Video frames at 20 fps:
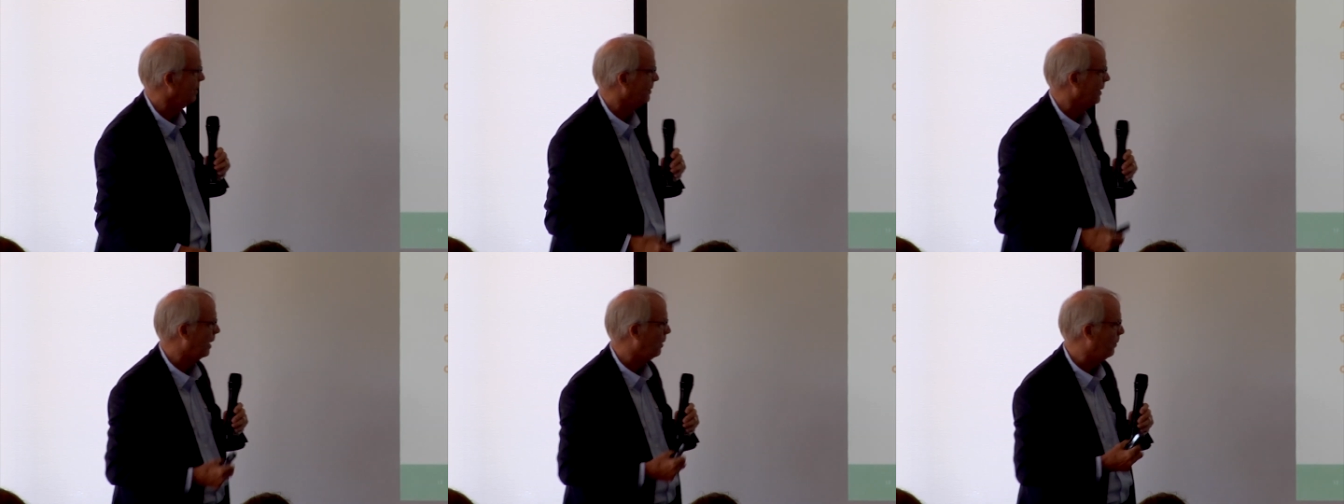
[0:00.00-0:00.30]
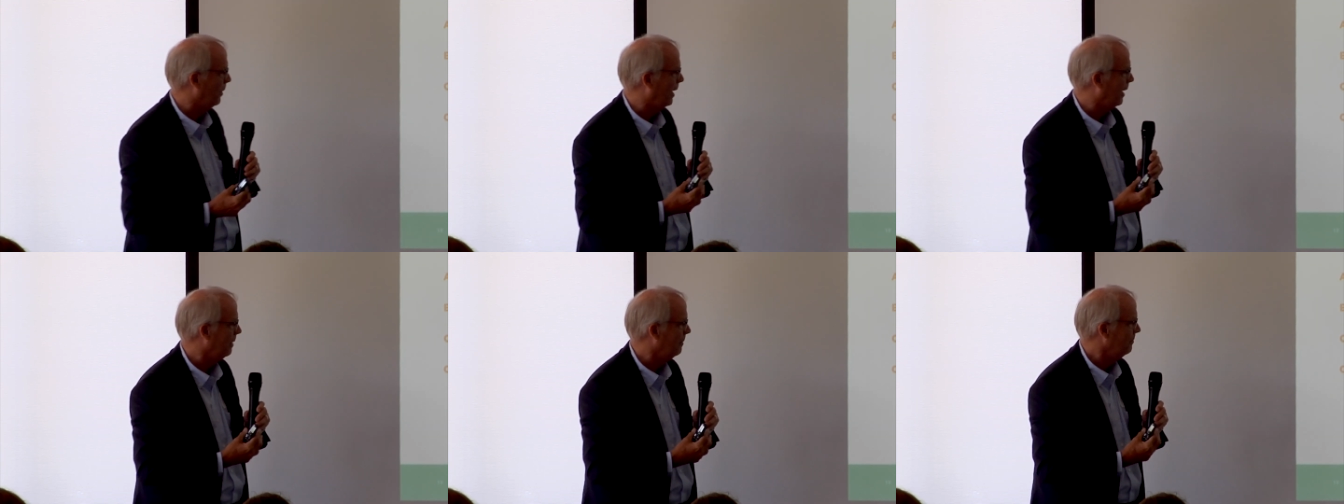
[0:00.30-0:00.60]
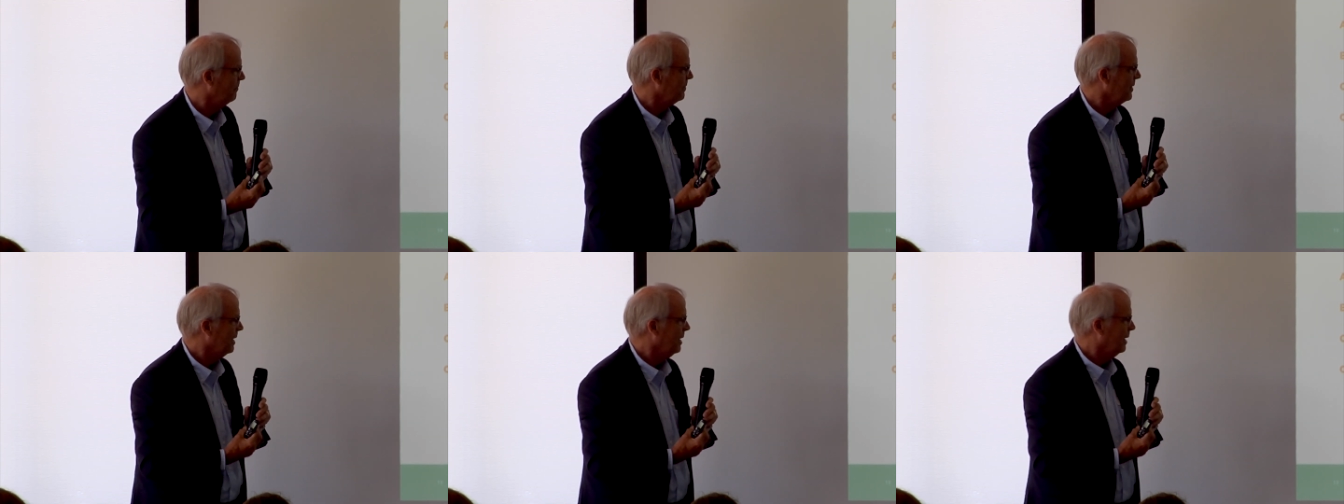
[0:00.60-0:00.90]
that way.
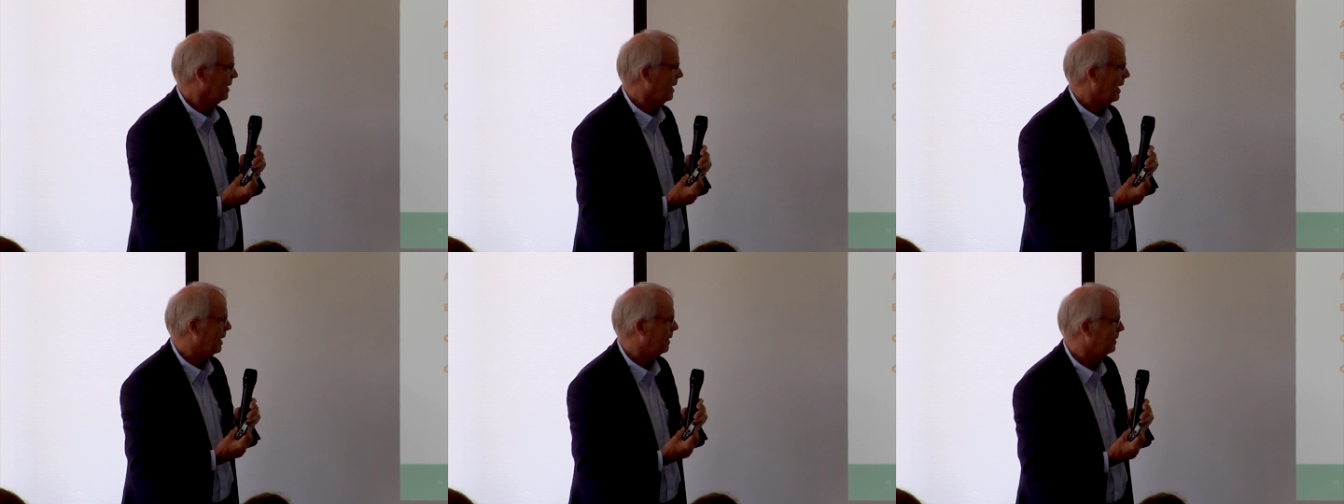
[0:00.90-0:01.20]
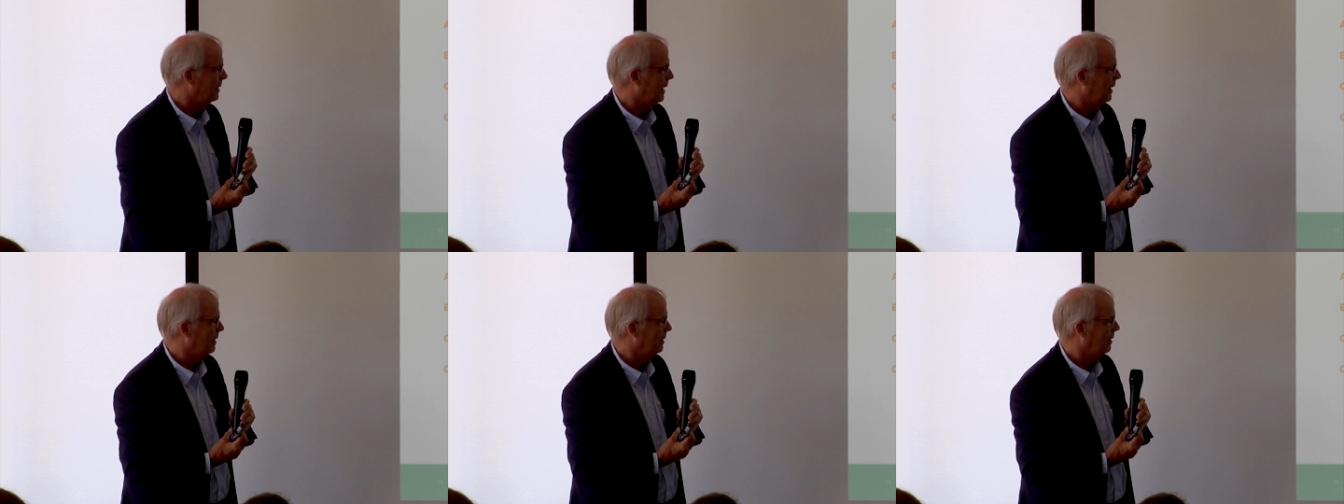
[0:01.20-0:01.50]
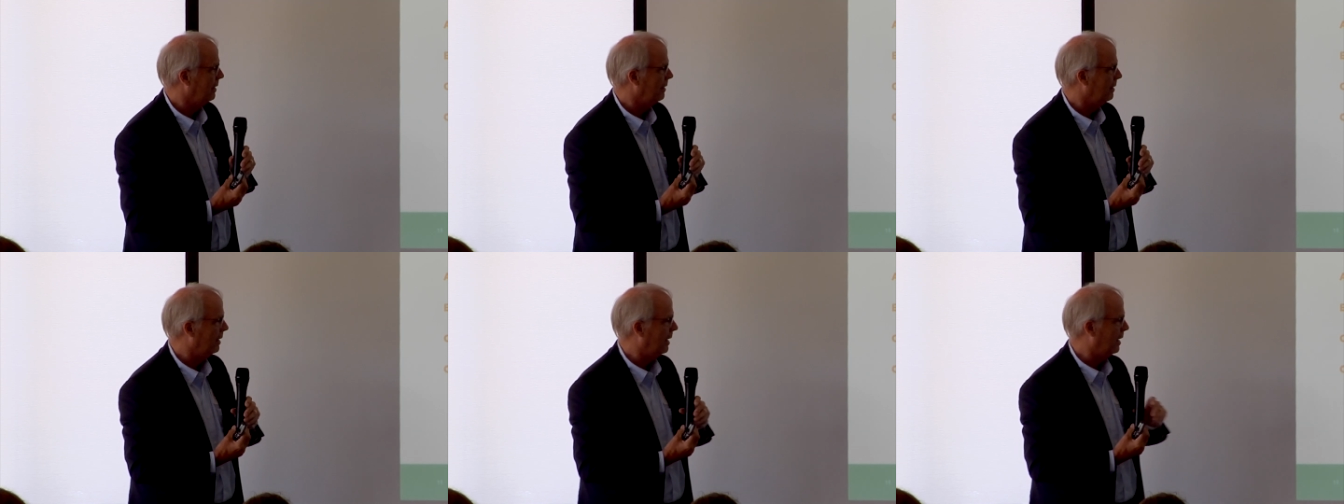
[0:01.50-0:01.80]
And
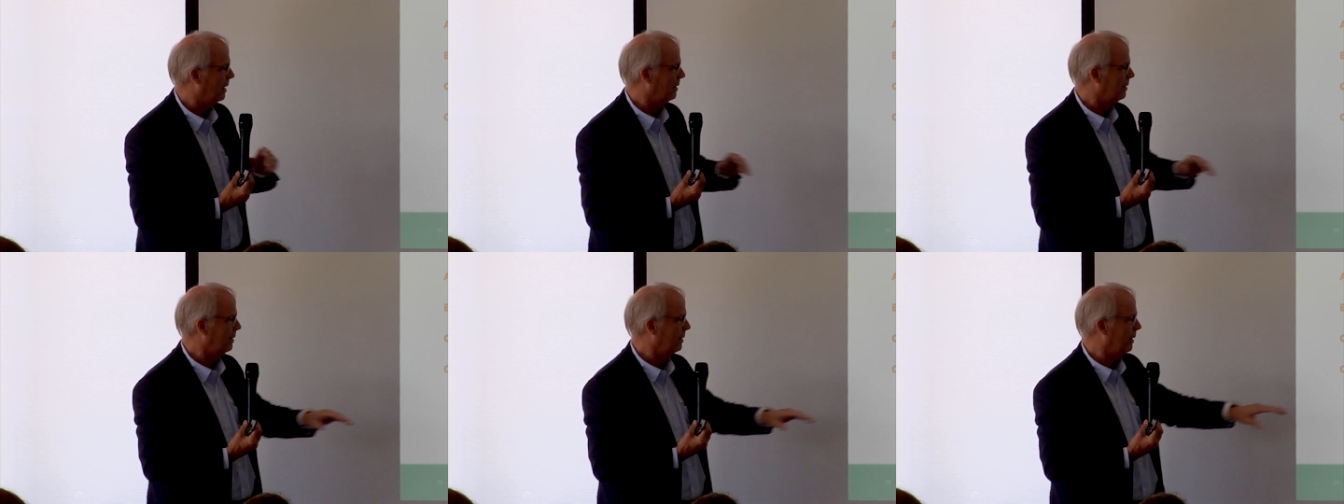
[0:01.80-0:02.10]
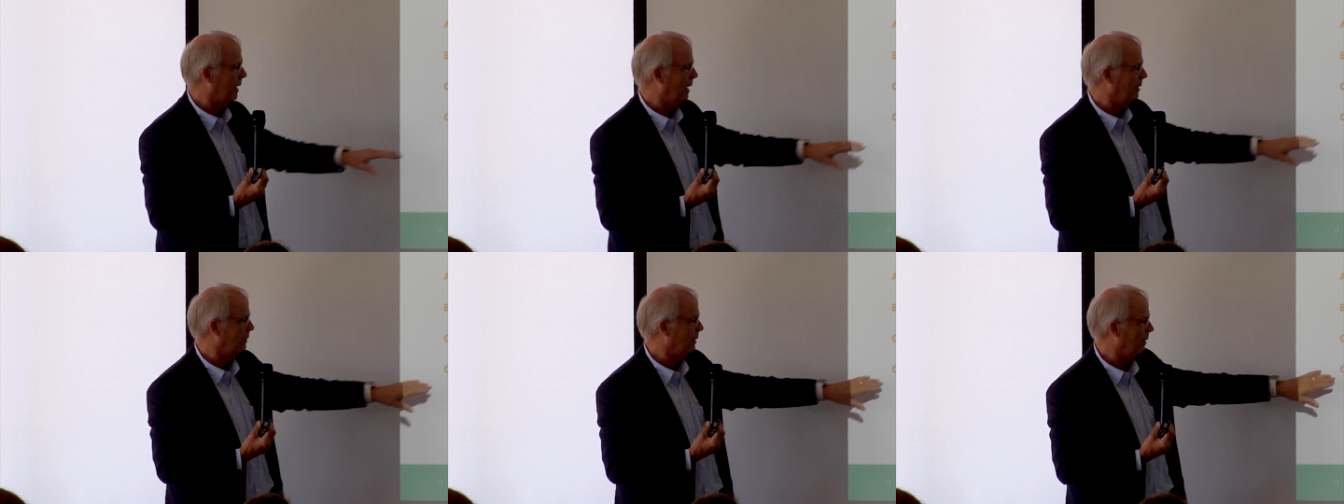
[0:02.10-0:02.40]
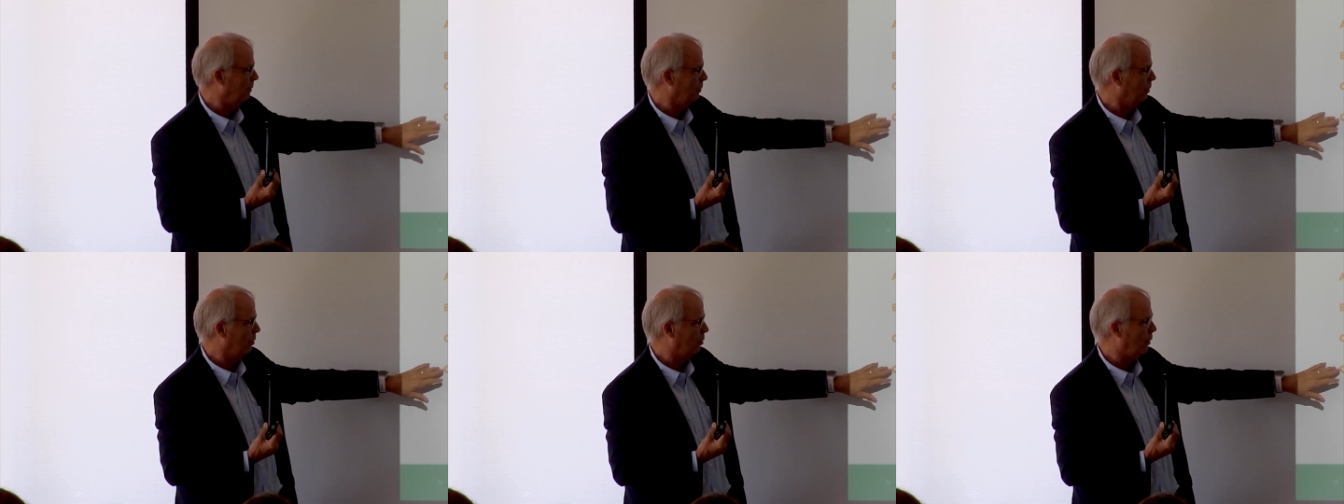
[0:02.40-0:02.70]

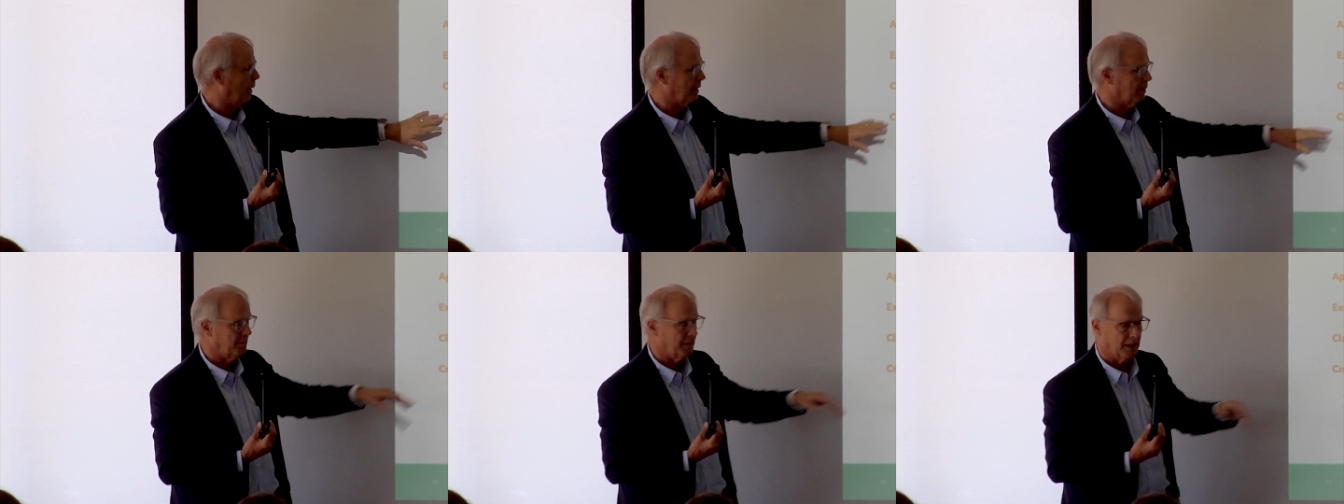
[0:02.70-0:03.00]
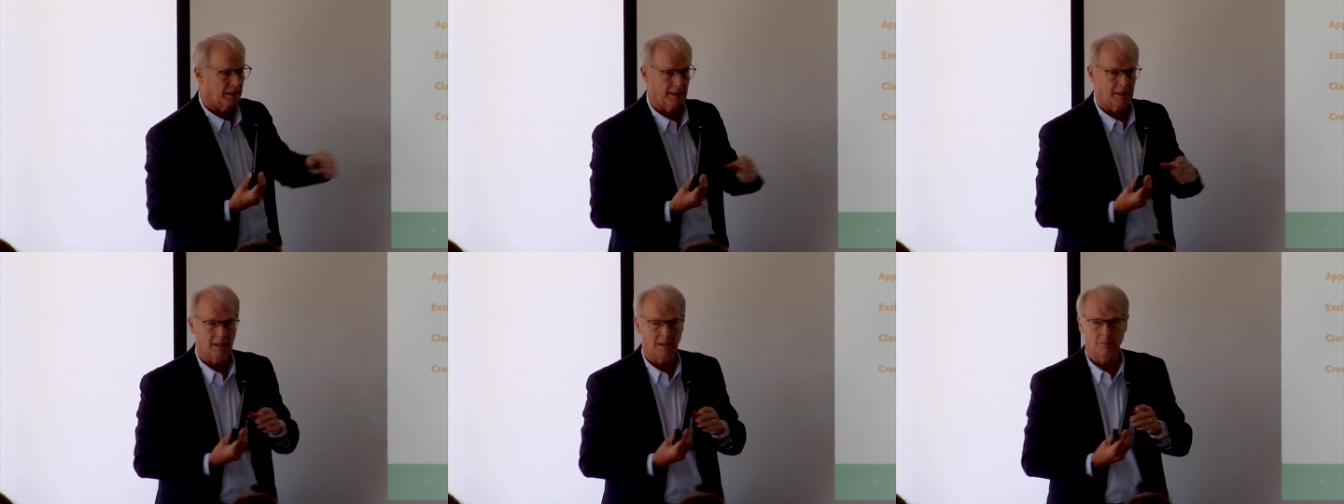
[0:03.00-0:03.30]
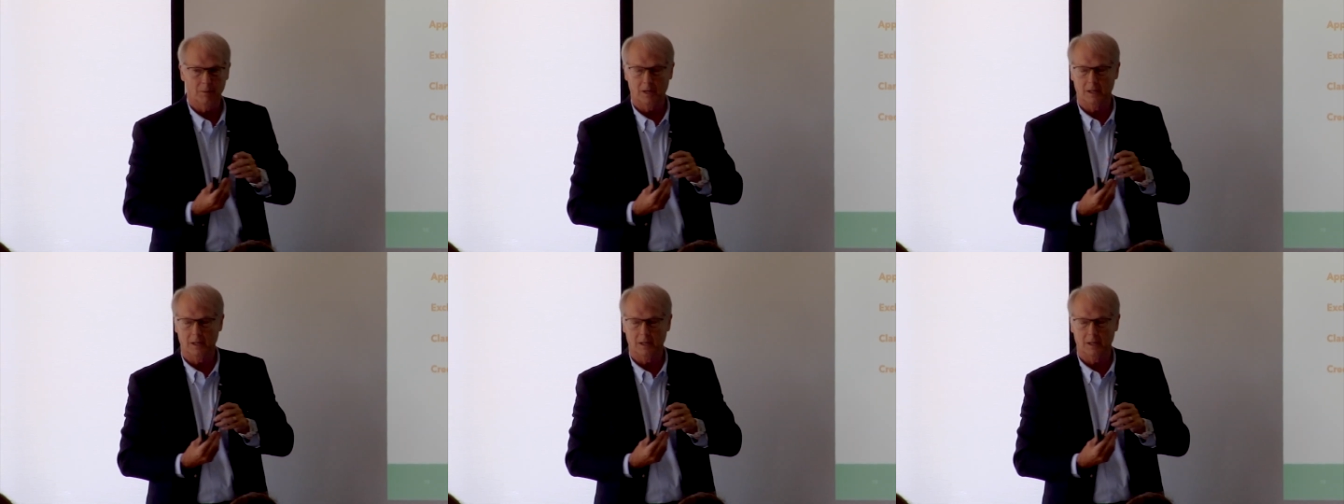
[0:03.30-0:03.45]
then credibility,